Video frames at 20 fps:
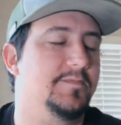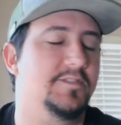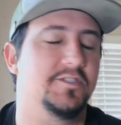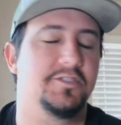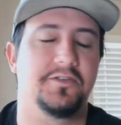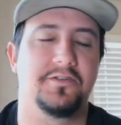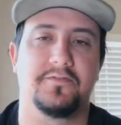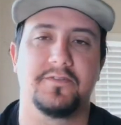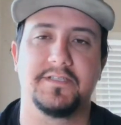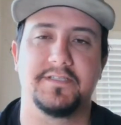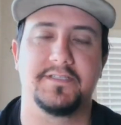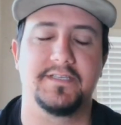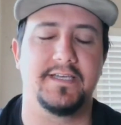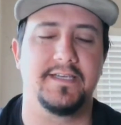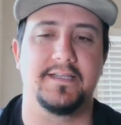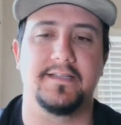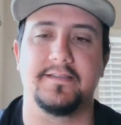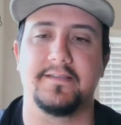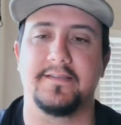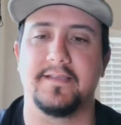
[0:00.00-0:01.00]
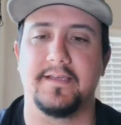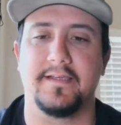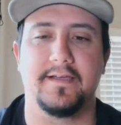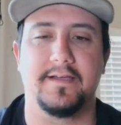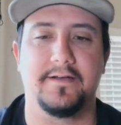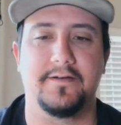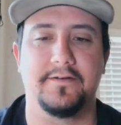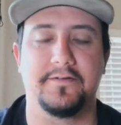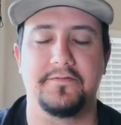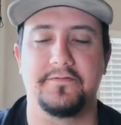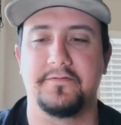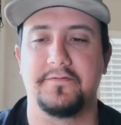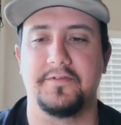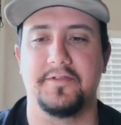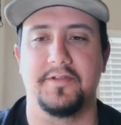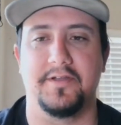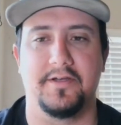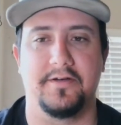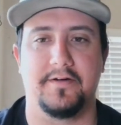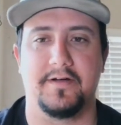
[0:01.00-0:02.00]
Generally, day in, day out,
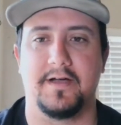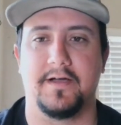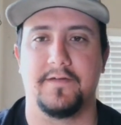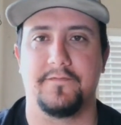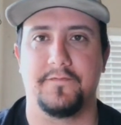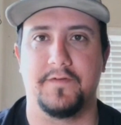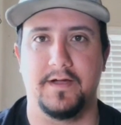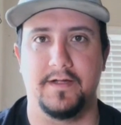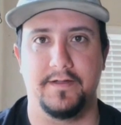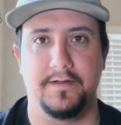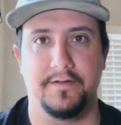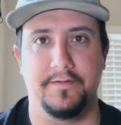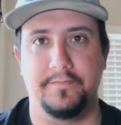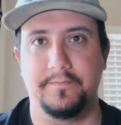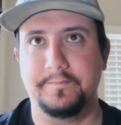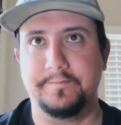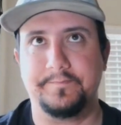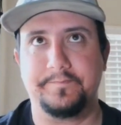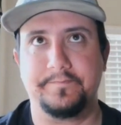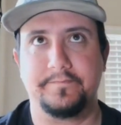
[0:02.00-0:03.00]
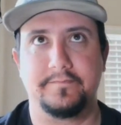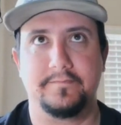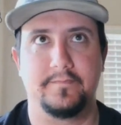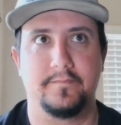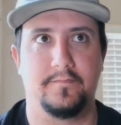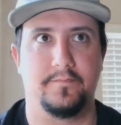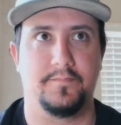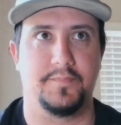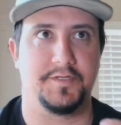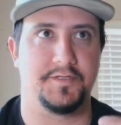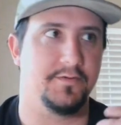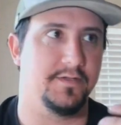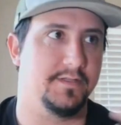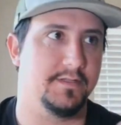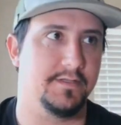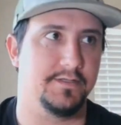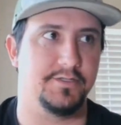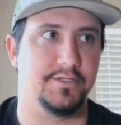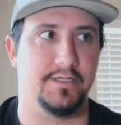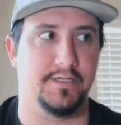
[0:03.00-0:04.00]
I find
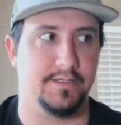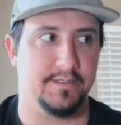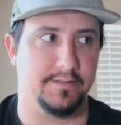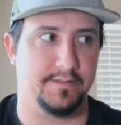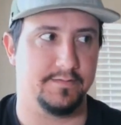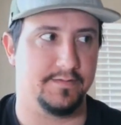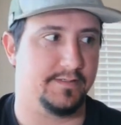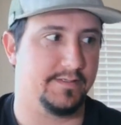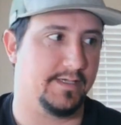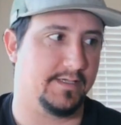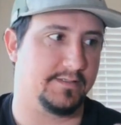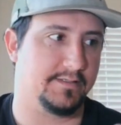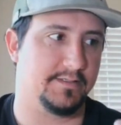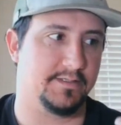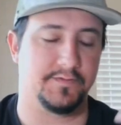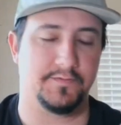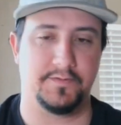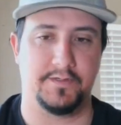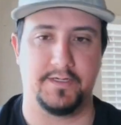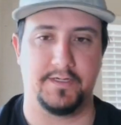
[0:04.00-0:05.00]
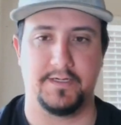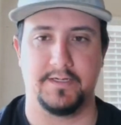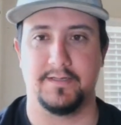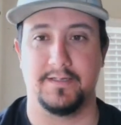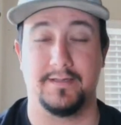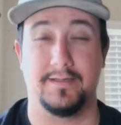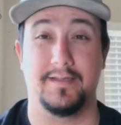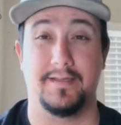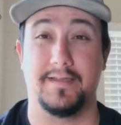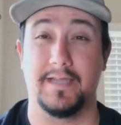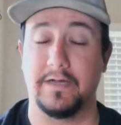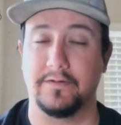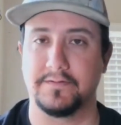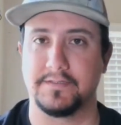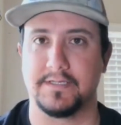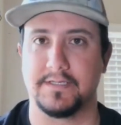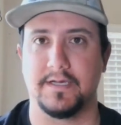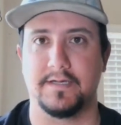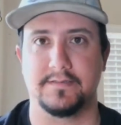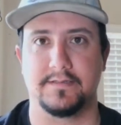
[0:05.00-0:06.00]
between the jig, the Texas rig, and then the
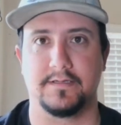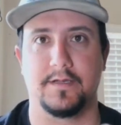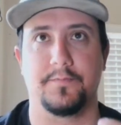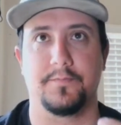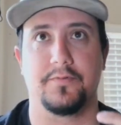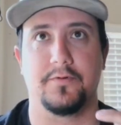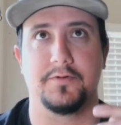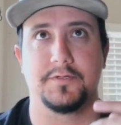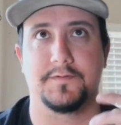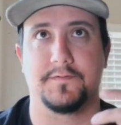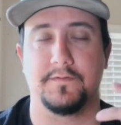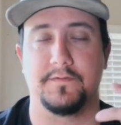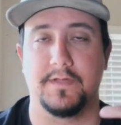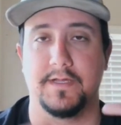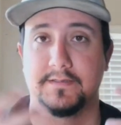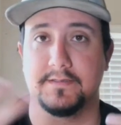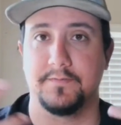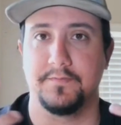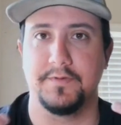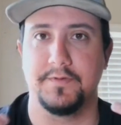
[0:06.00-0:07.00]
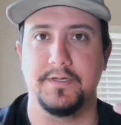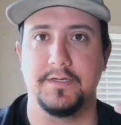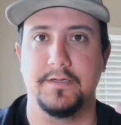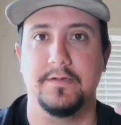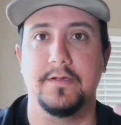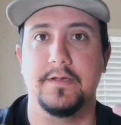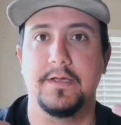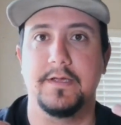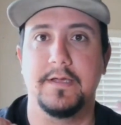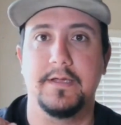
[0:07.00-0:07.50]
downsizing approach for that to be,